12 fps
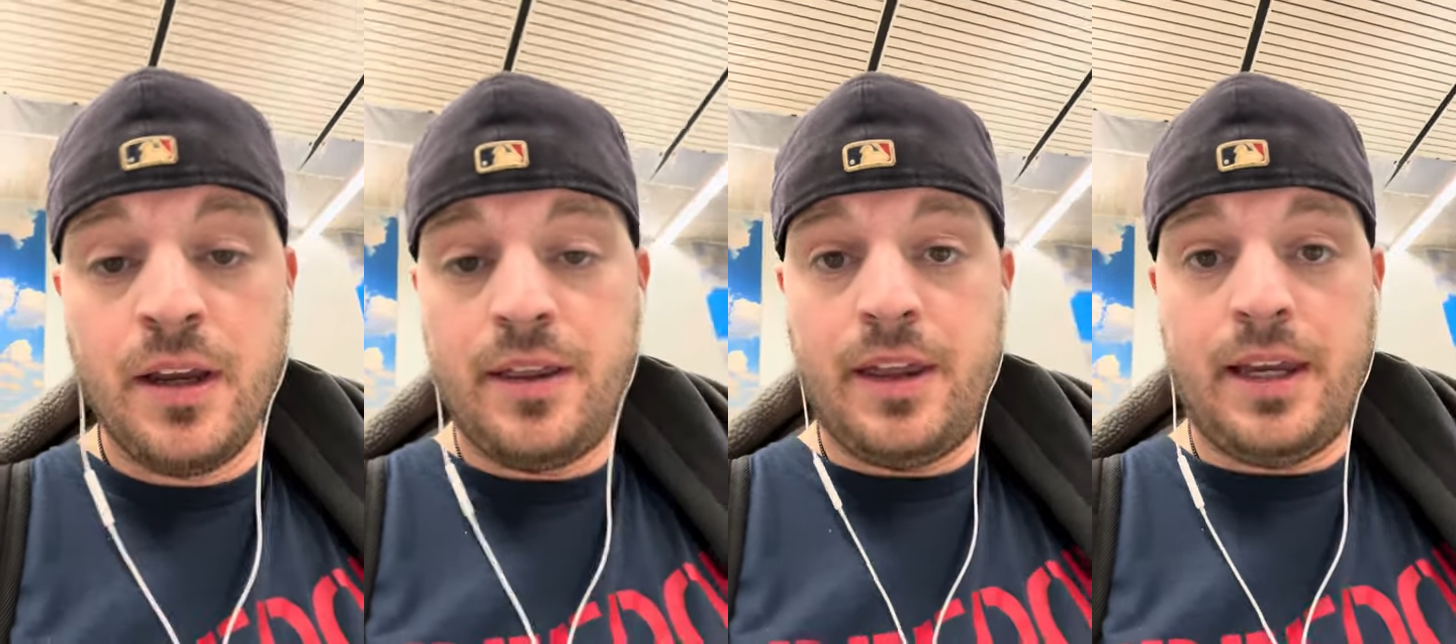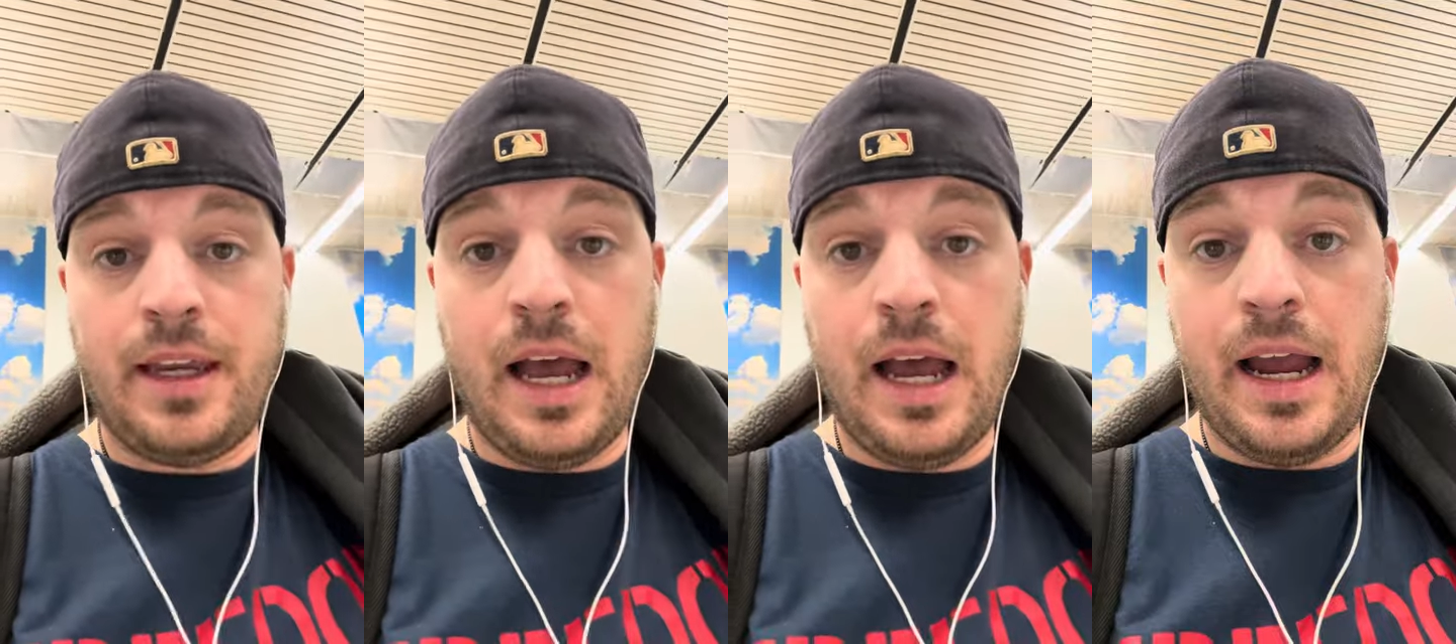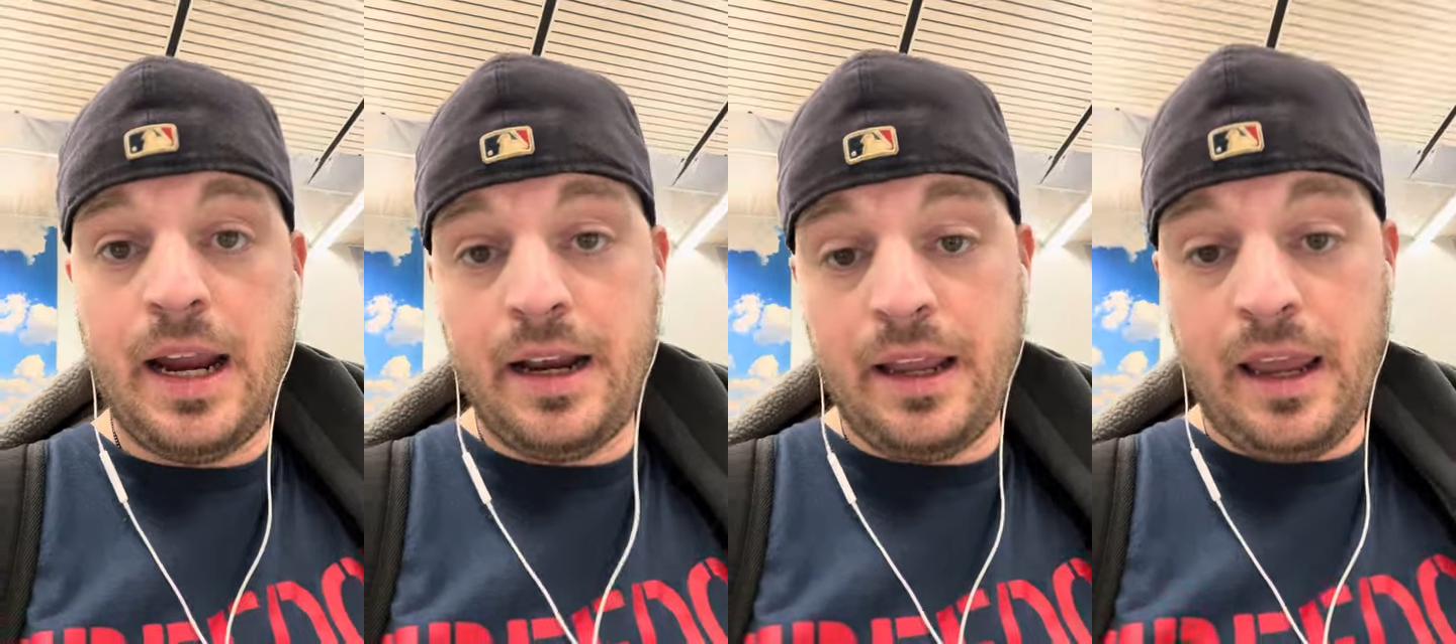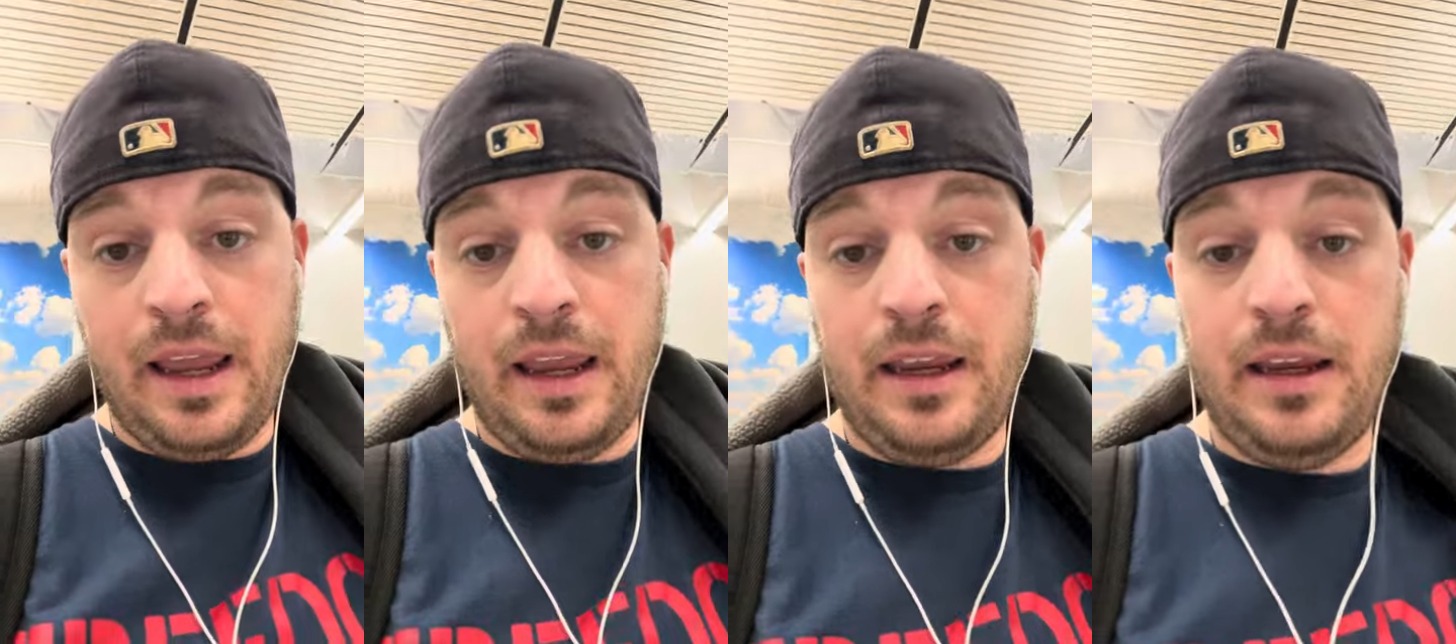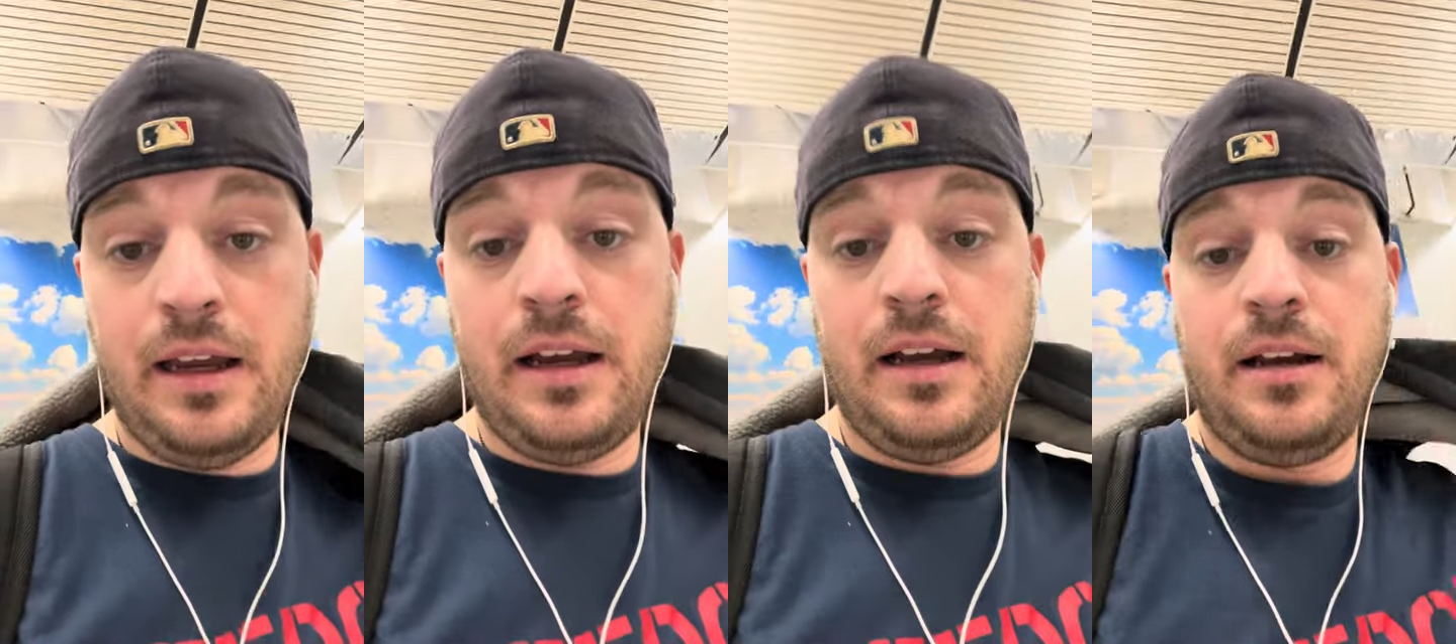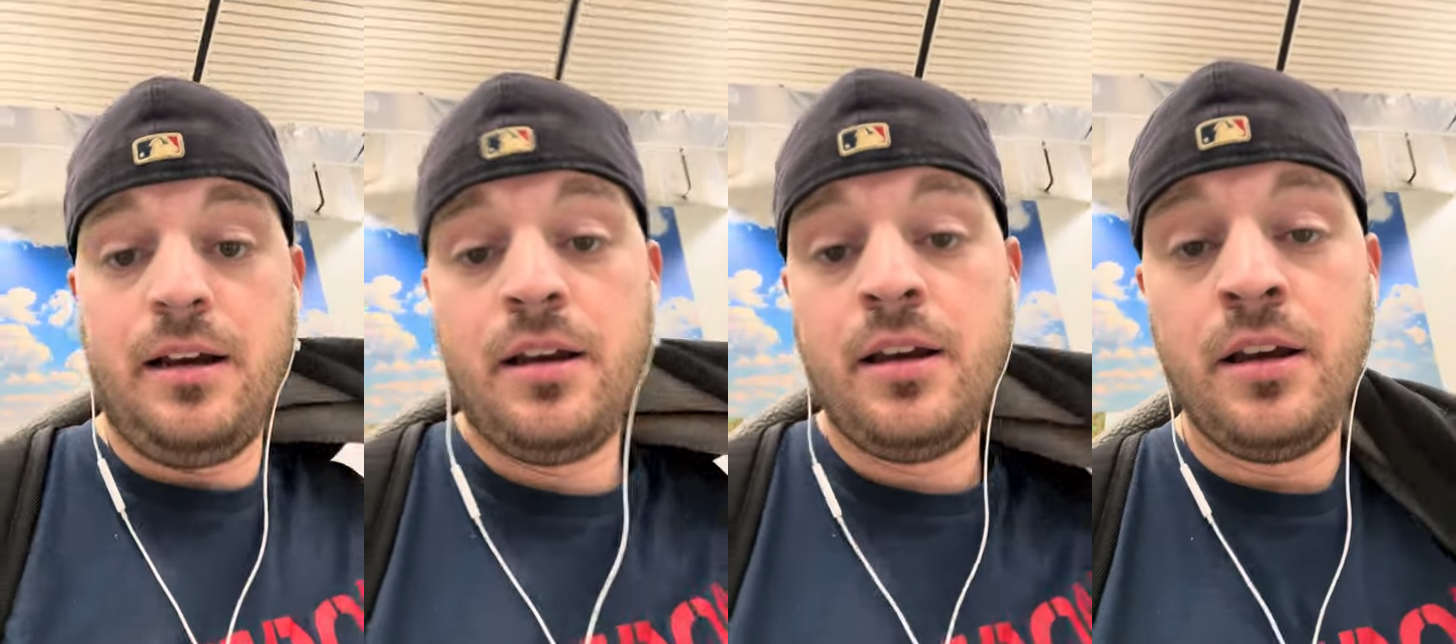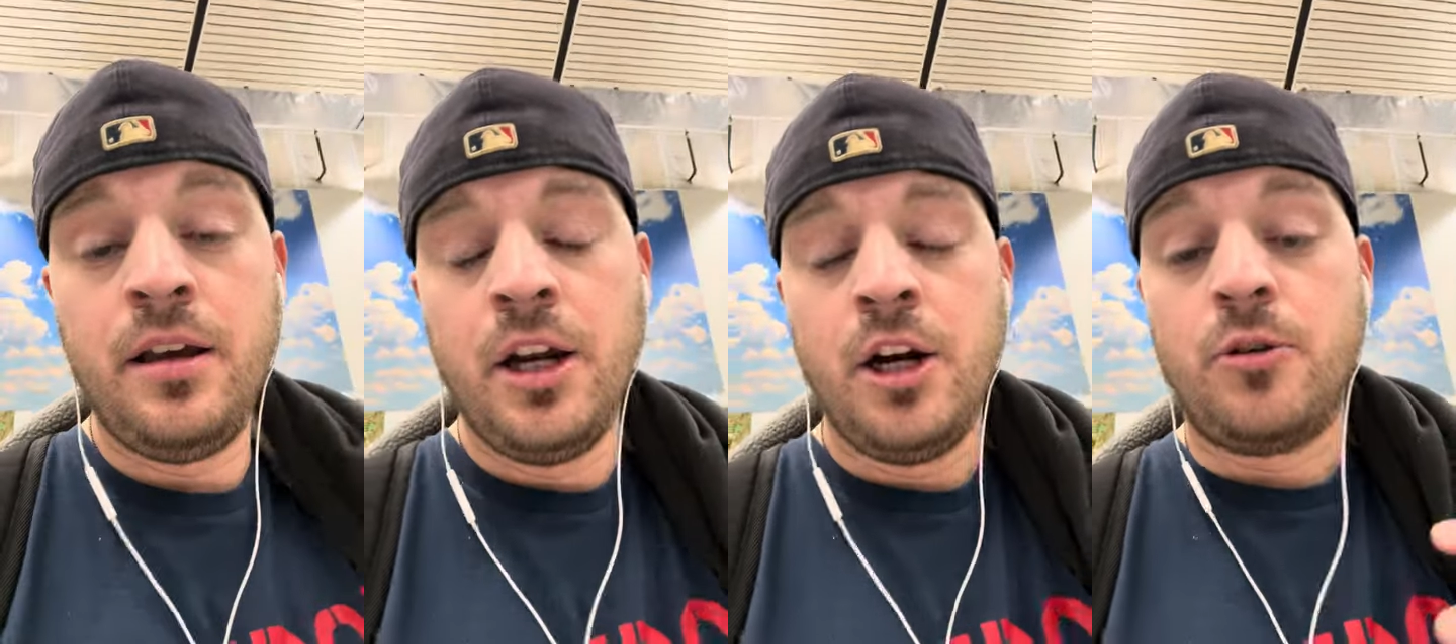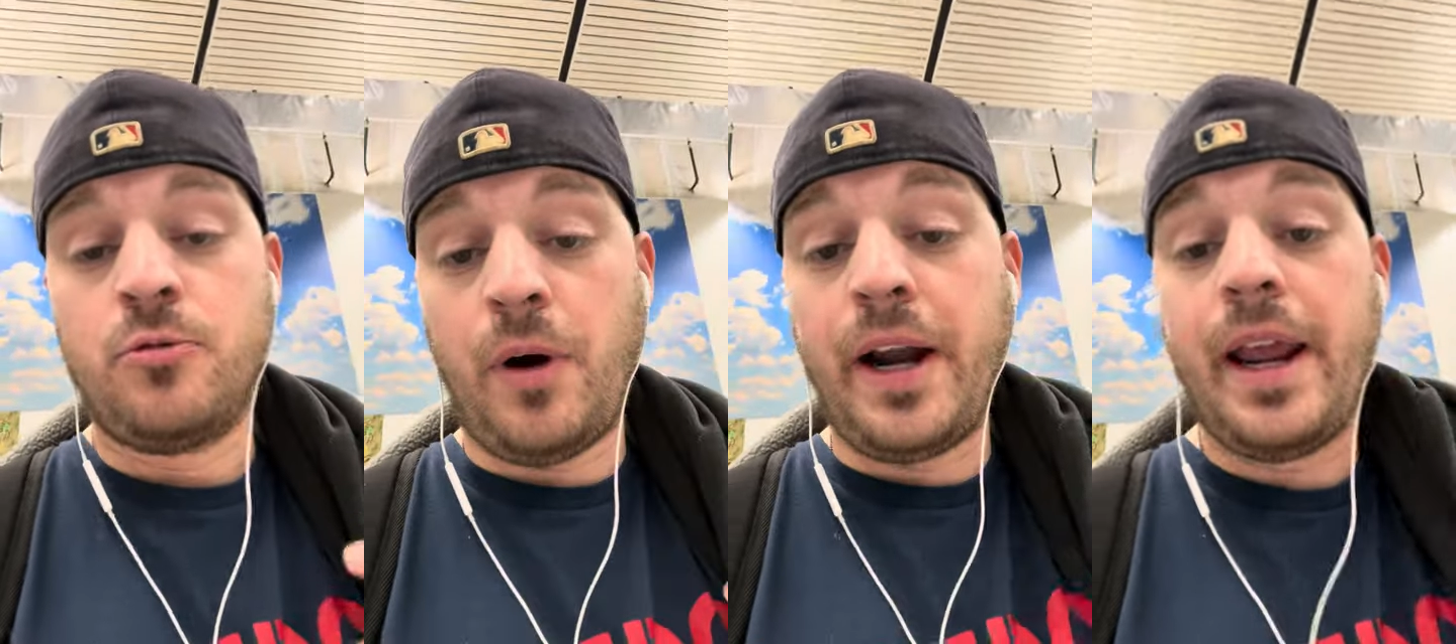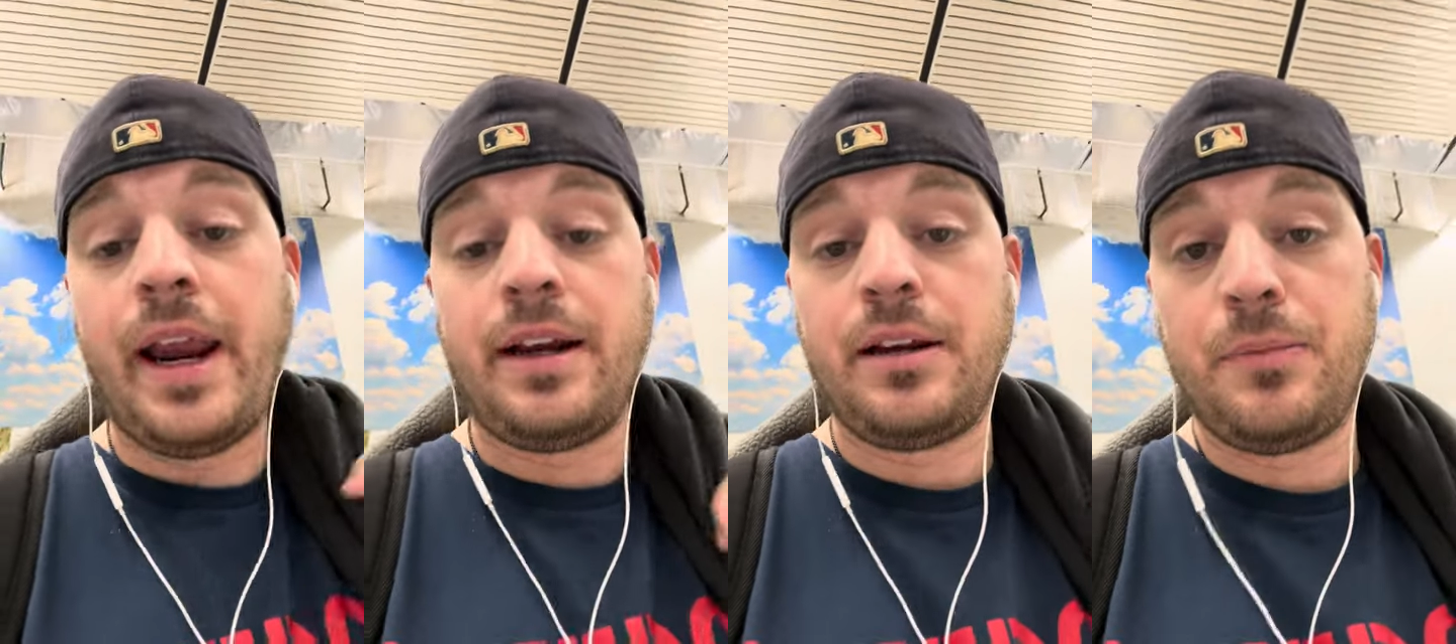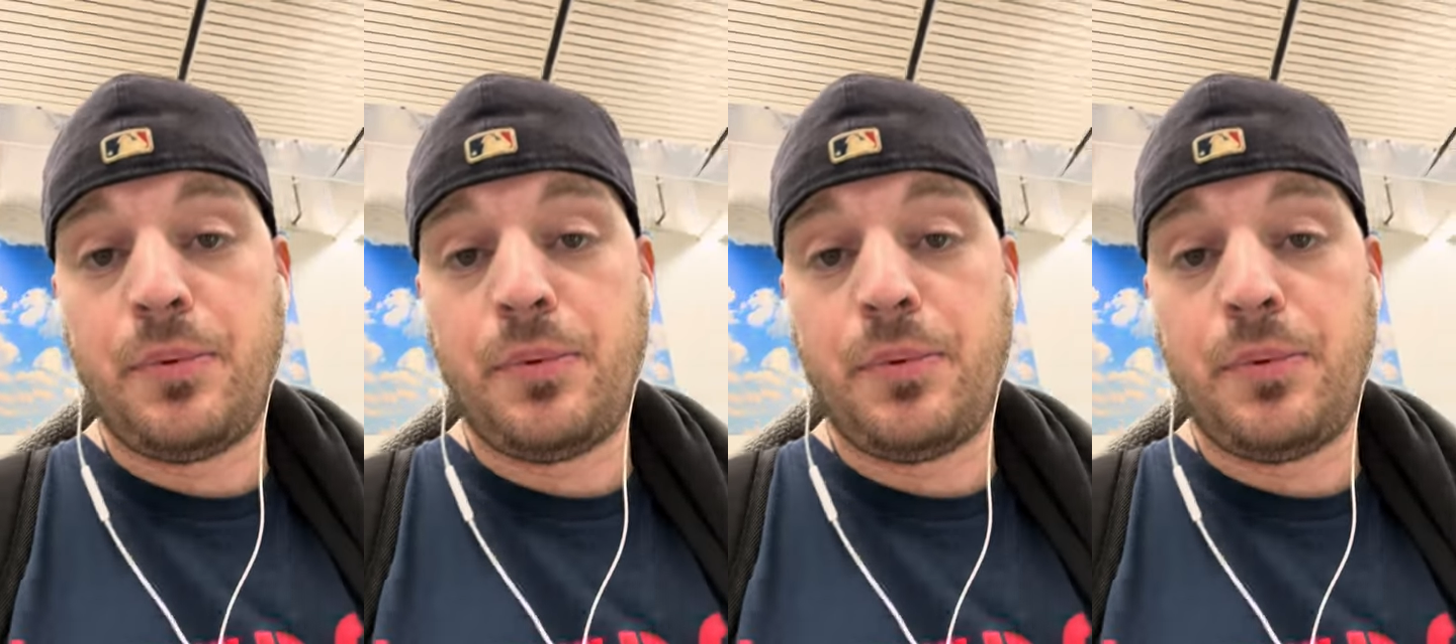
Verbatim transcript: they got a uh, right-handed